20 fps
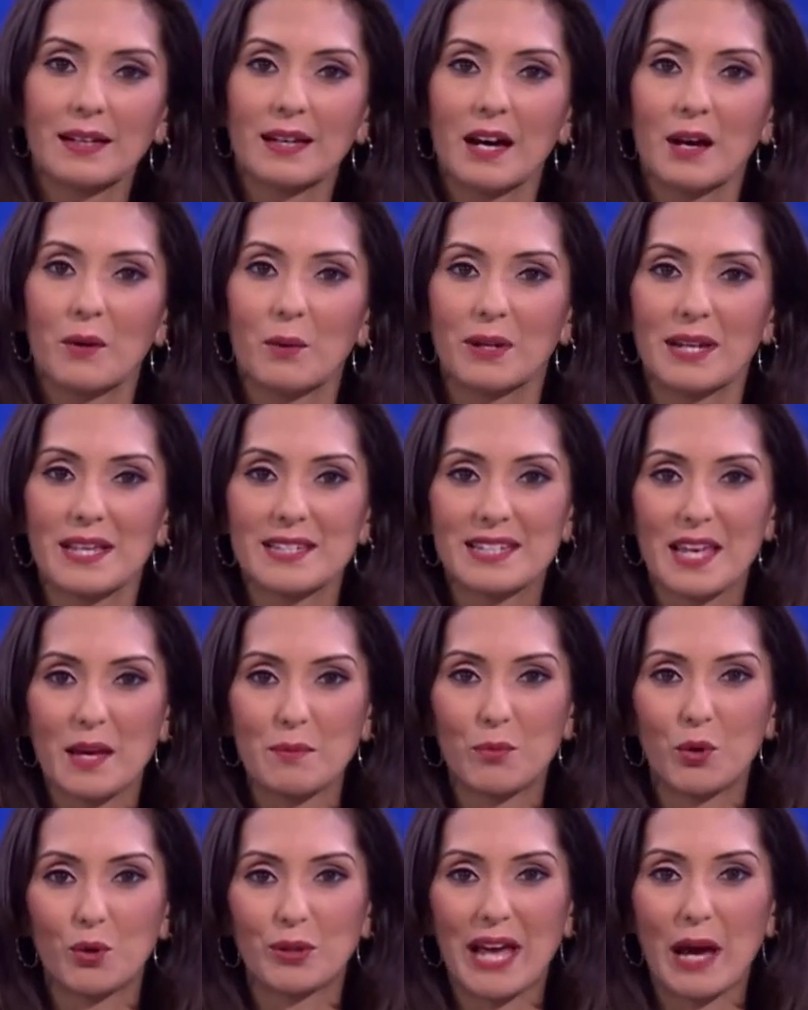Well, let's get
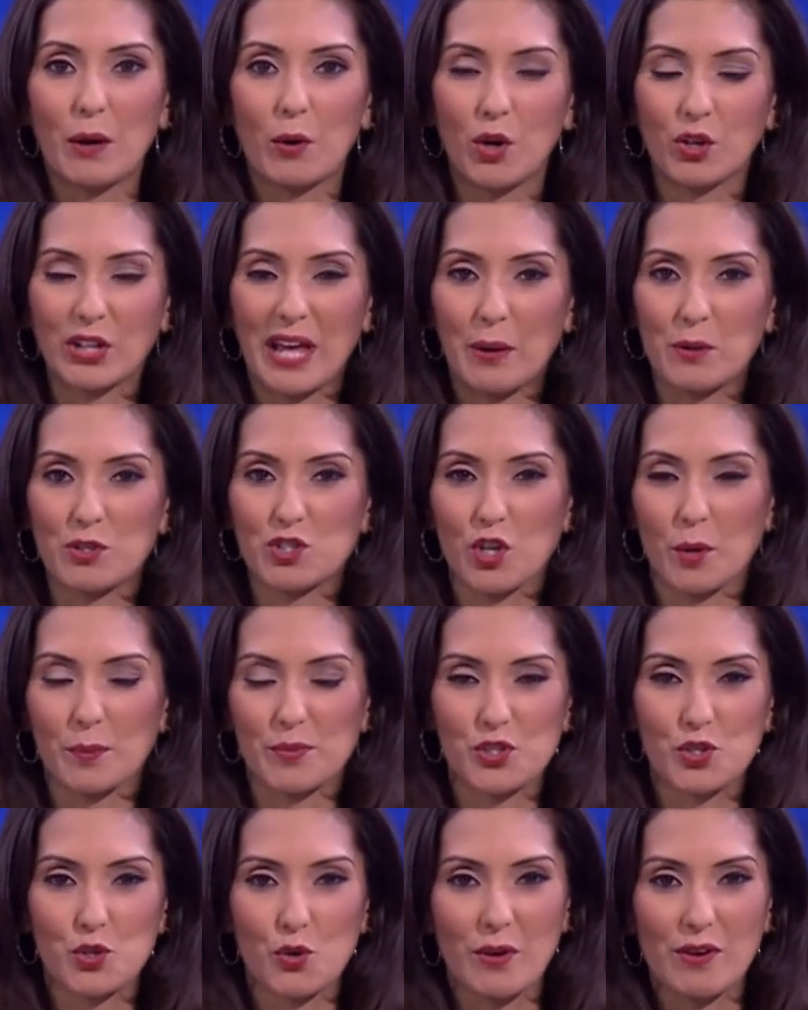more now on our top
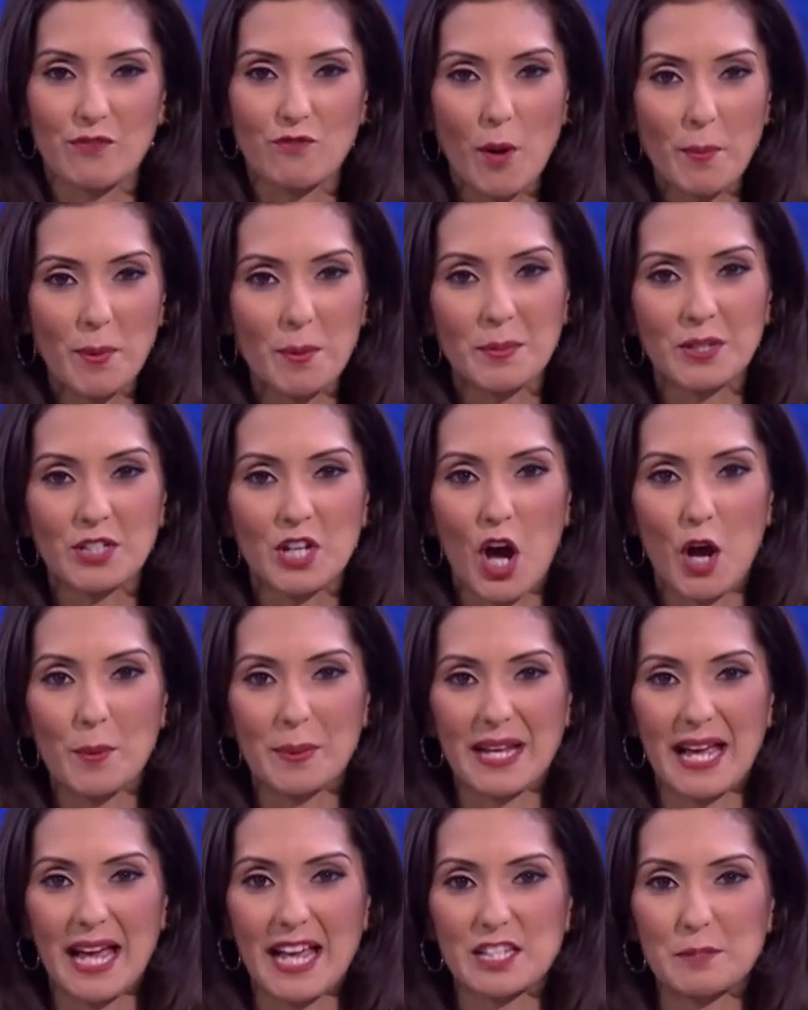story. Robert
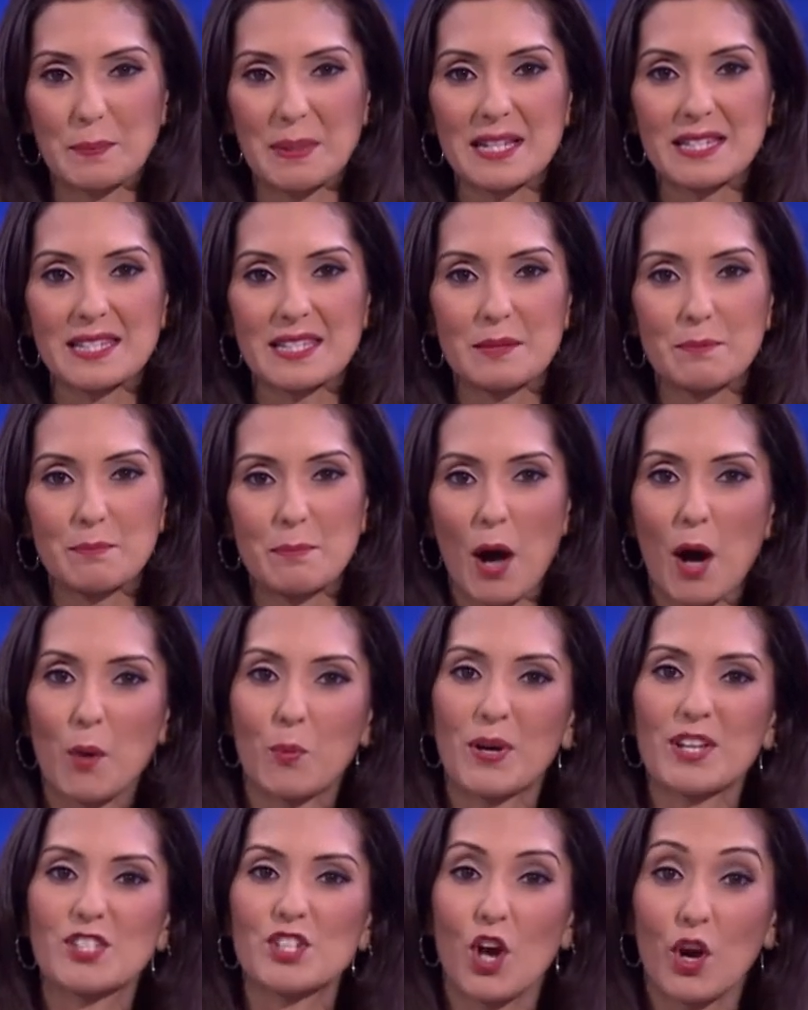Mugabe has been
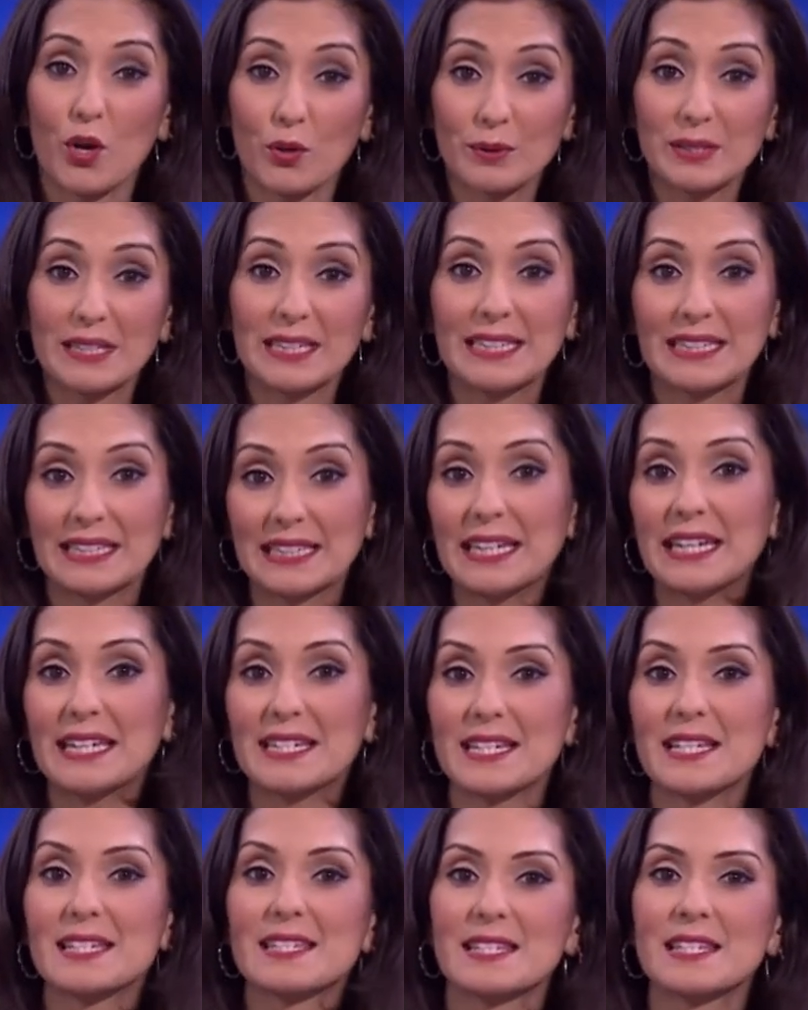Zimbabwe's only
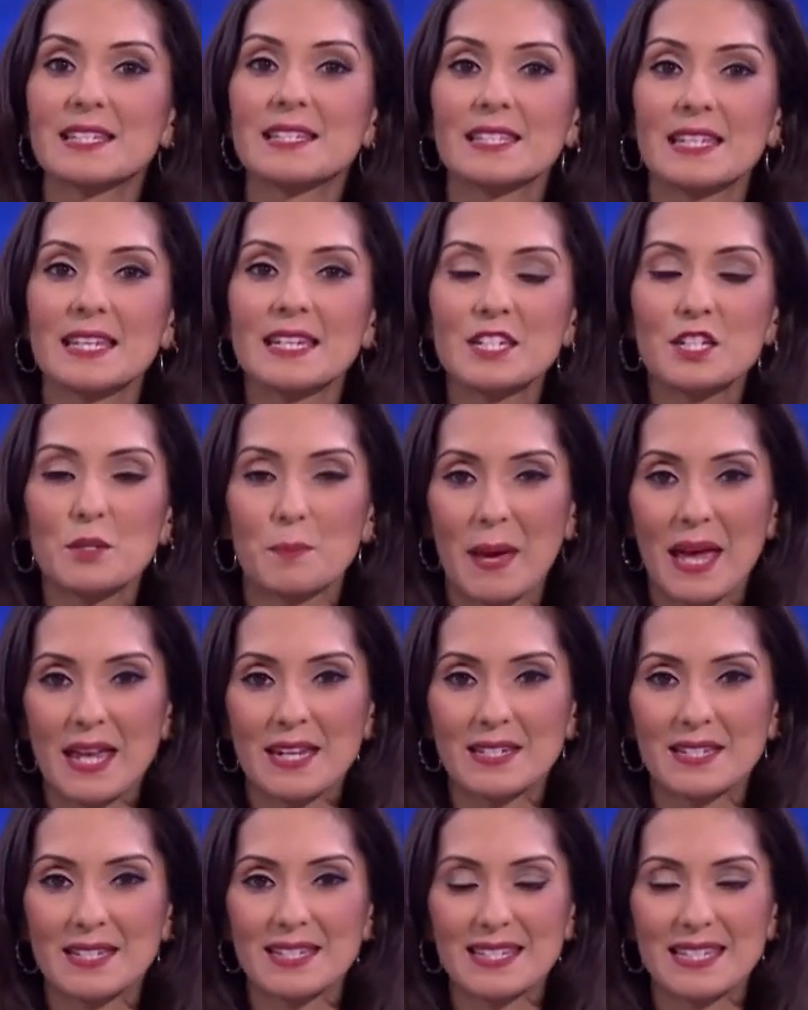leader since
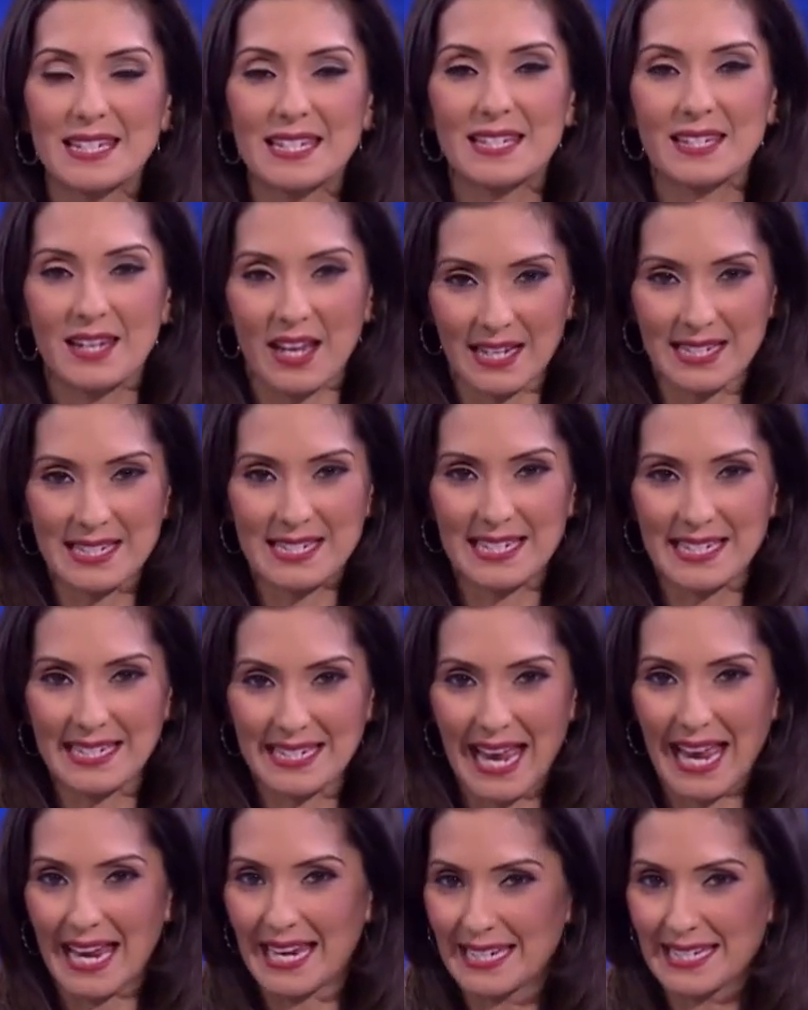independence in
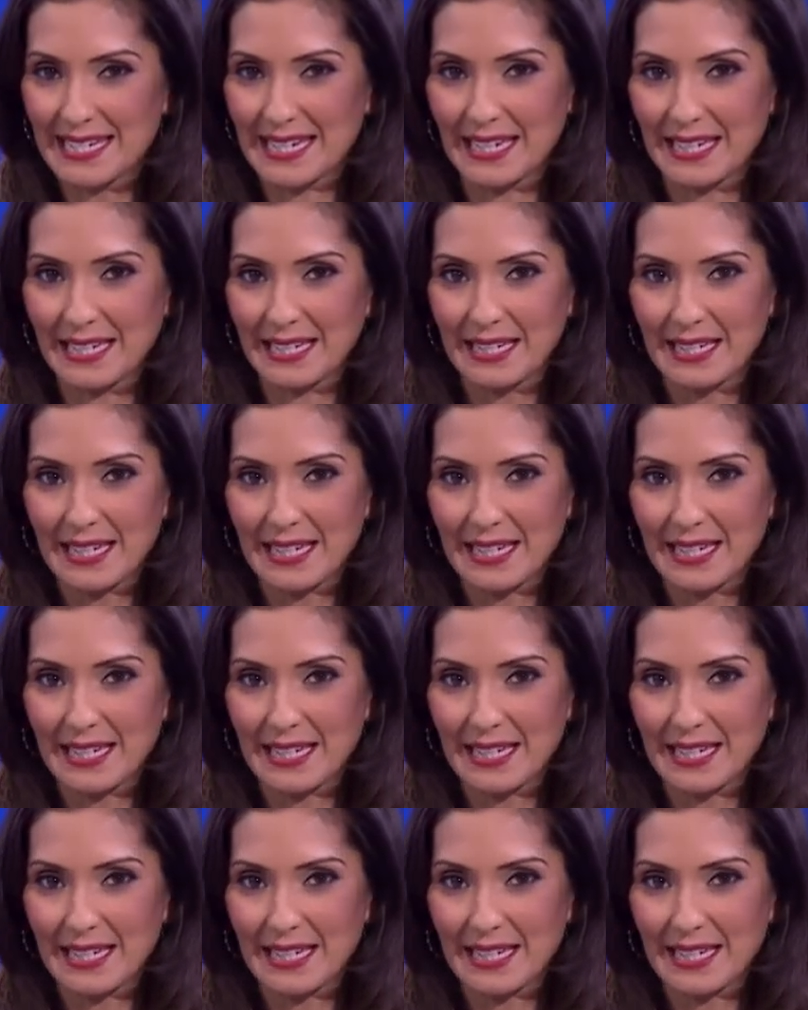1980.